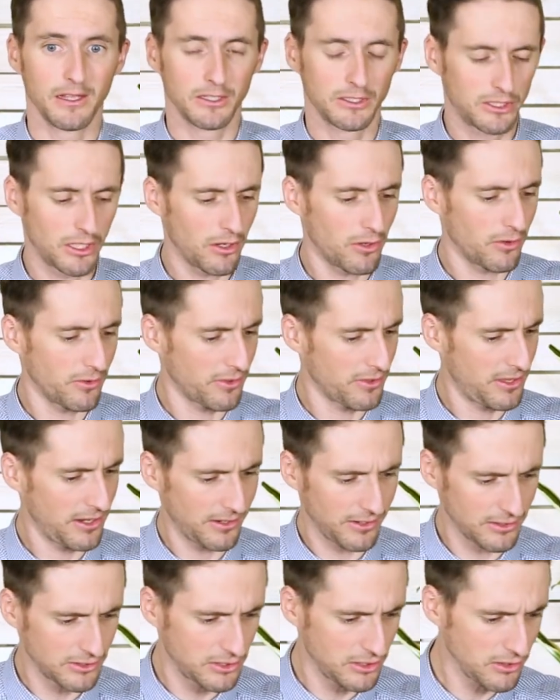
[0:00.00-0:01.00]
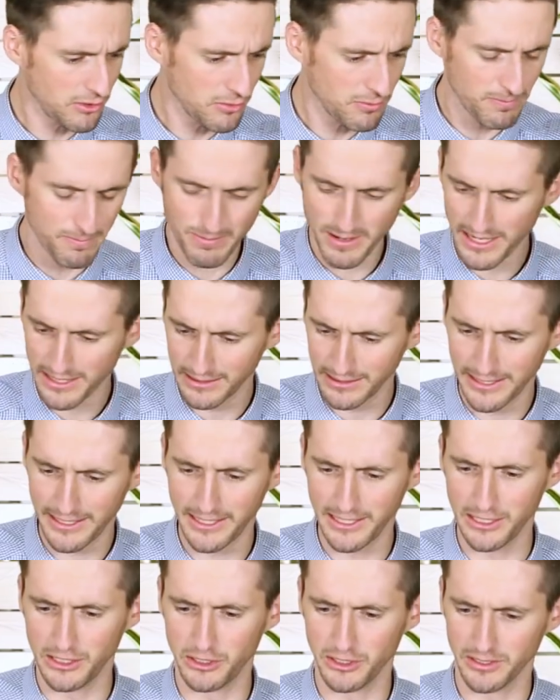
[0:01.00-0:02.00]
So there are two big
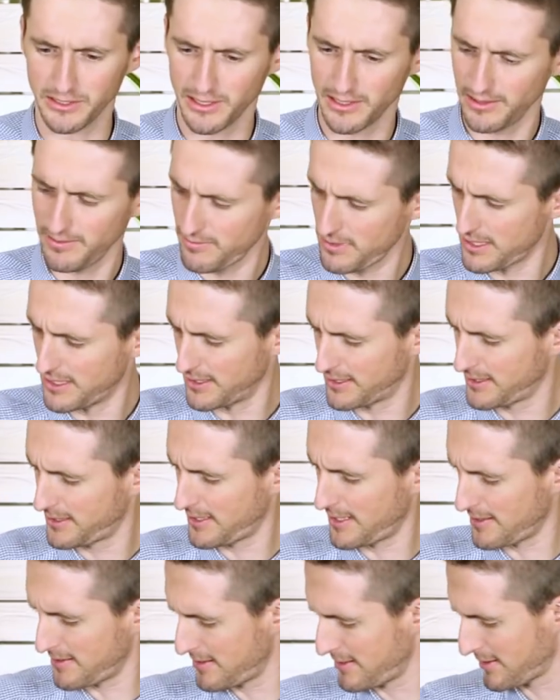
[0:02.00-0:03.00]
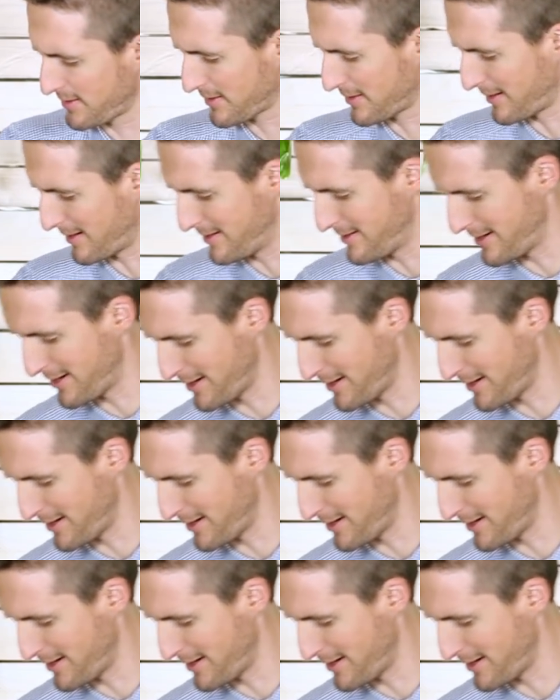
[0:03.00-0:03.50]
lineages. I'm going to set this guy